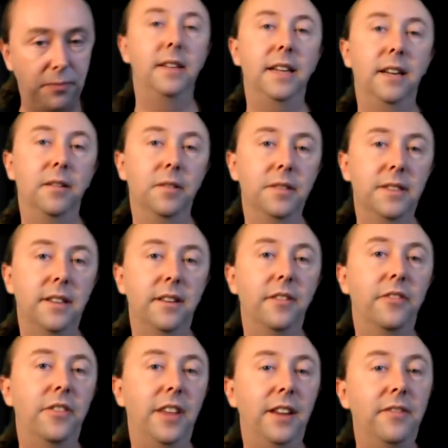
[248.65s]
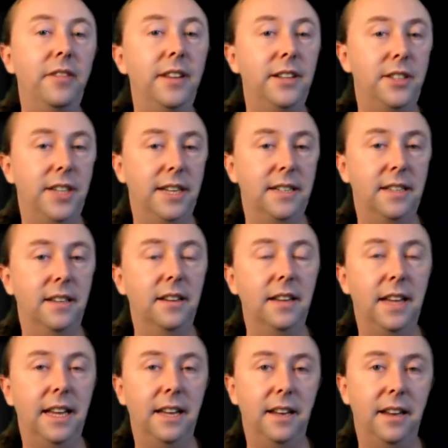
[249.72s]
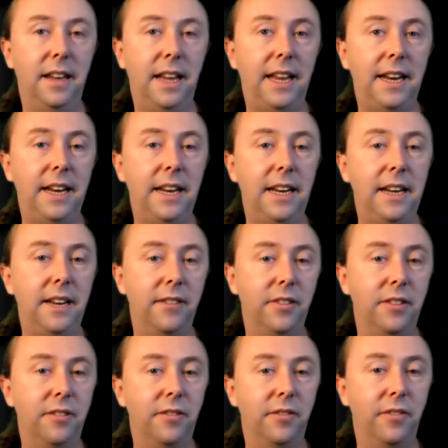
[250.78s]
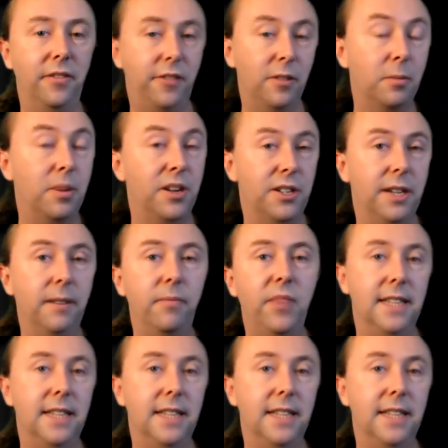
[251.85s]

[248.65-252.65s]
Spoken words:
Now also, for every injector at any given fuel pressure,